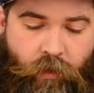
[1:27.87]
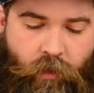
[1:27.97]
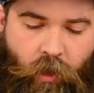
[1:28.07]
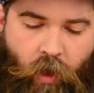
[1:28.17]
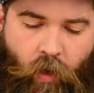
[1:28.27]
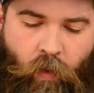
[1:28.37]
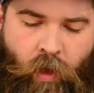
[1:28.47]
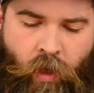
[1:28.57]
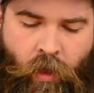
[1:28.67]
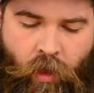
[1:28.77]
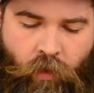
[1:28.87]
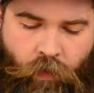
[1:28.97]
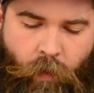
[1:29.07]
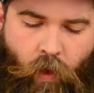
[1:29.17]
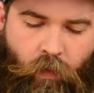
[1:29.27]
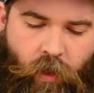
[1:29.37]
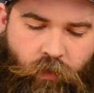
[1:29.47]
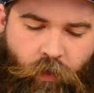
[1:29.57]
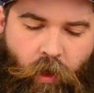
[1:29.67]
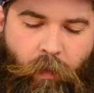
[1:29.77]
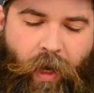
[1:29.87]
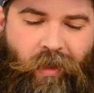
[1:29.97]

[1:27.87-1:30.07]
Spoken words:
So the remote is run by